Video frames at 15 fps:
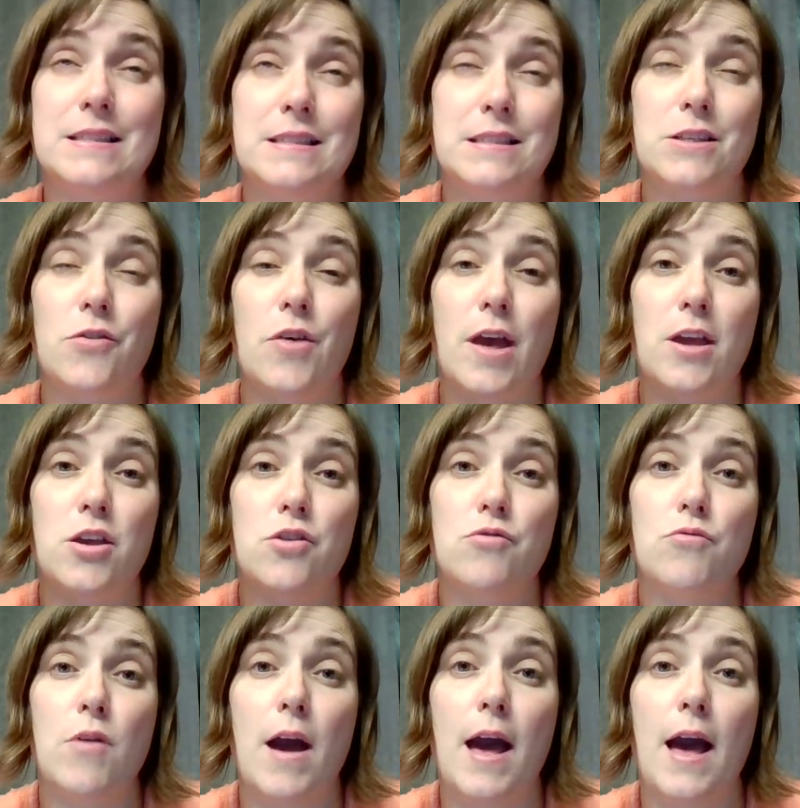so that
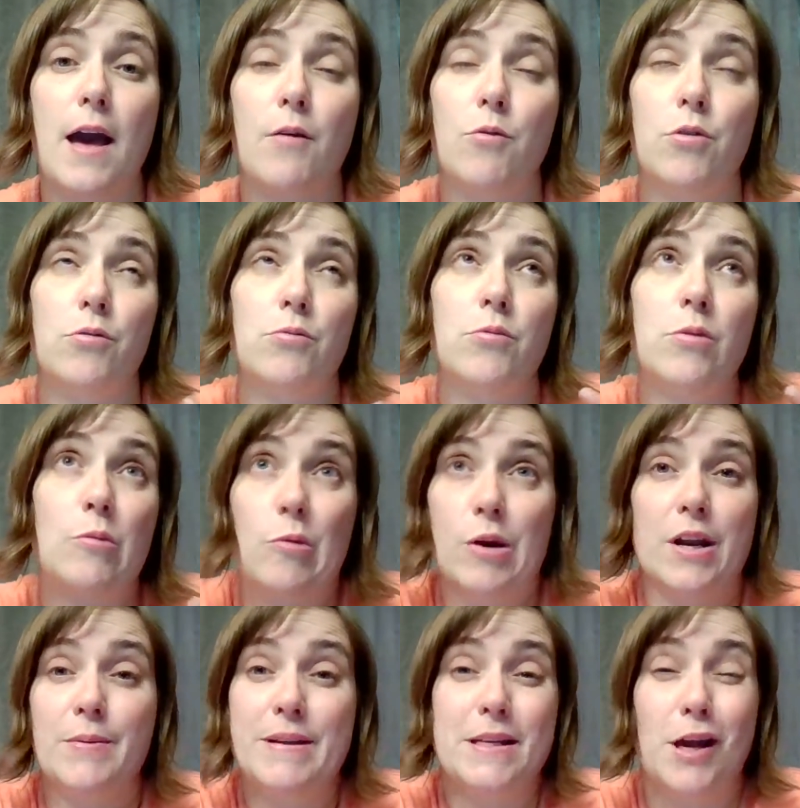we're
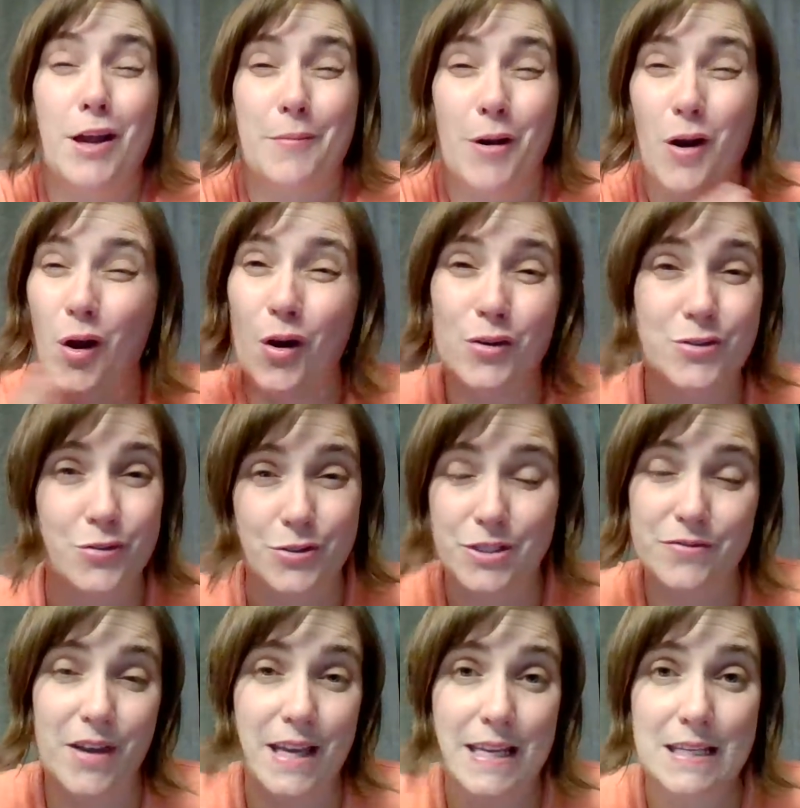going to be talking about all sorts
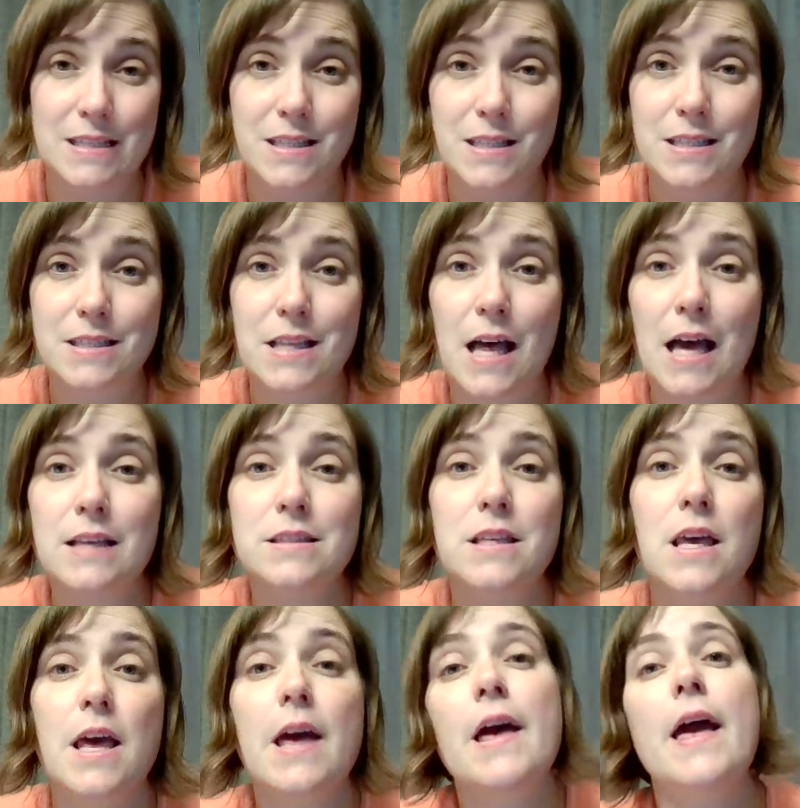of ideas in this class.
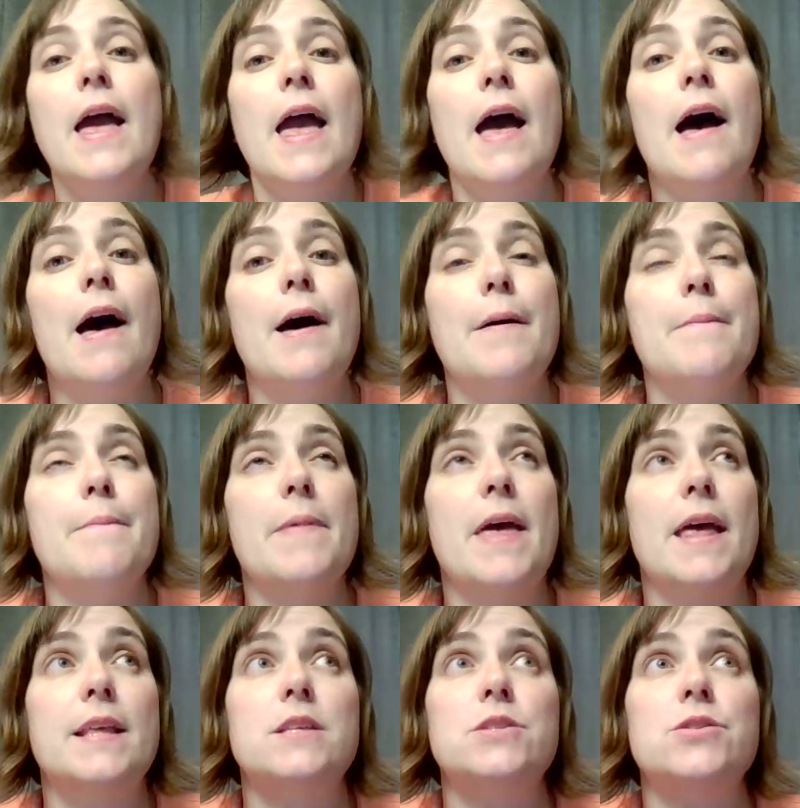
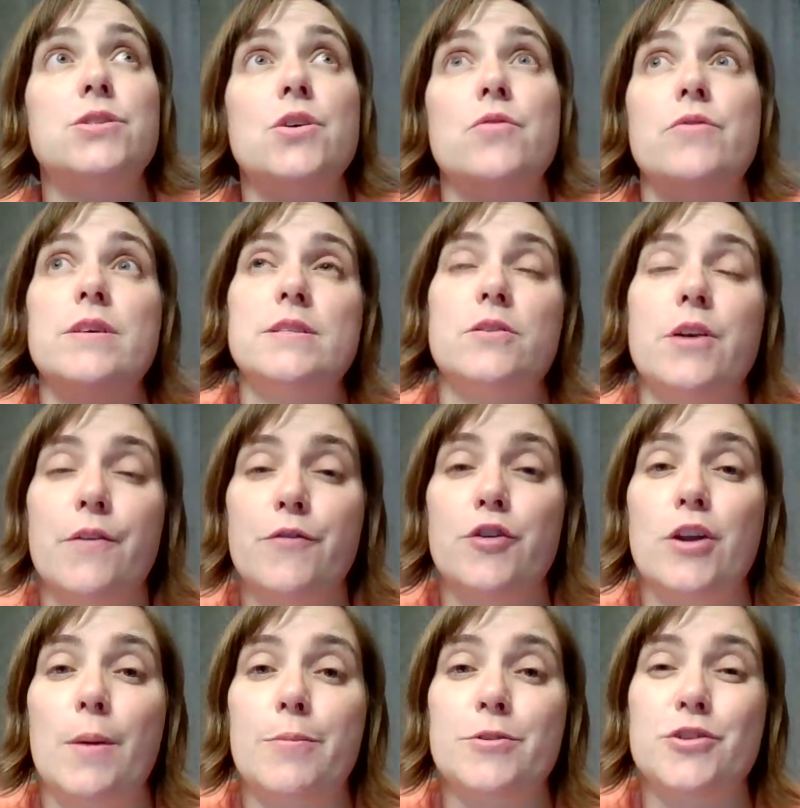And so this will give you
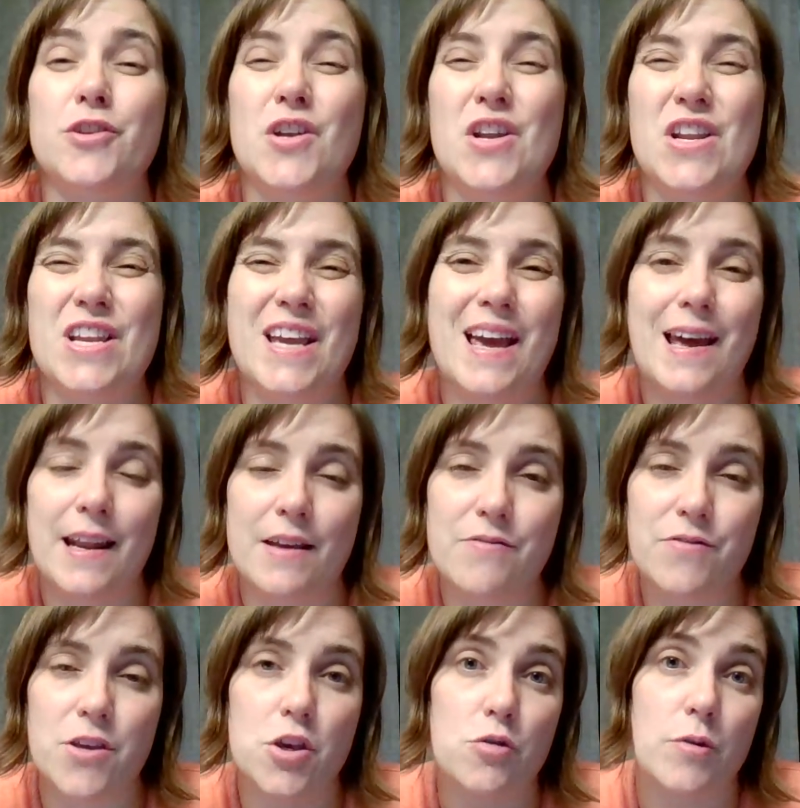an opportunity to kind
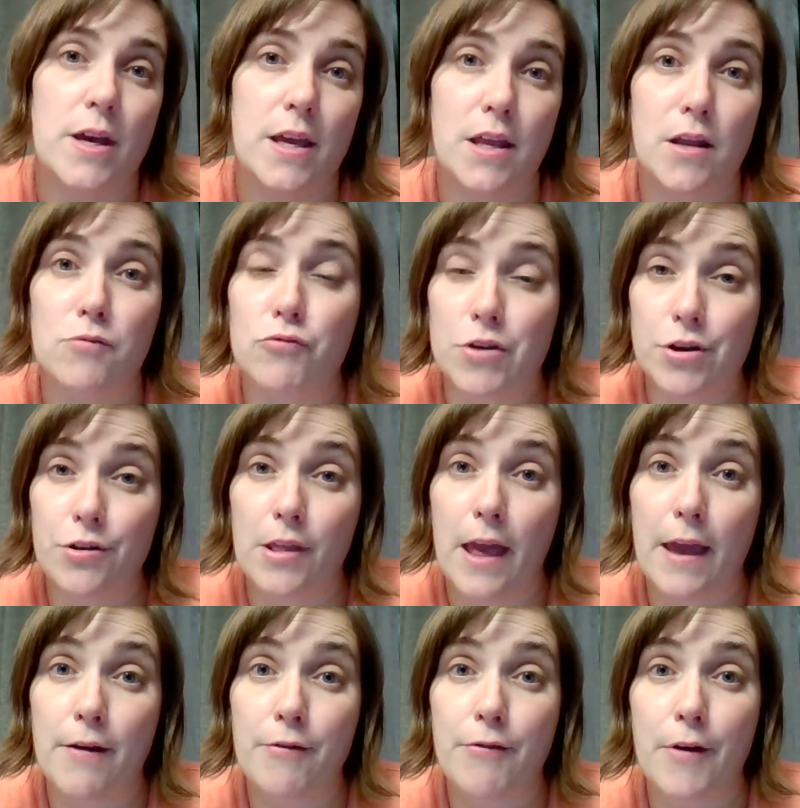of view it in real
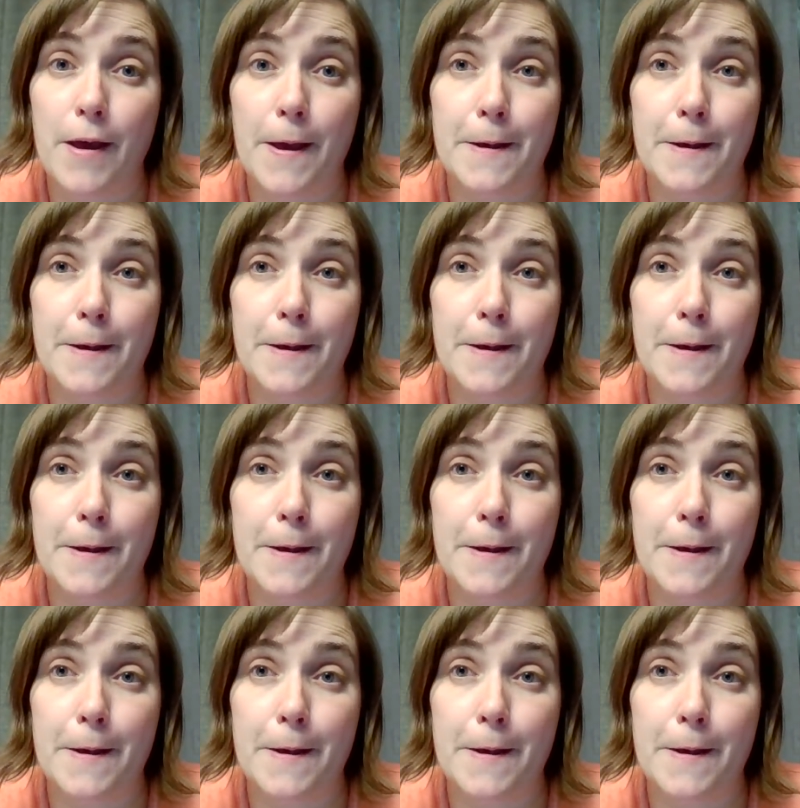life.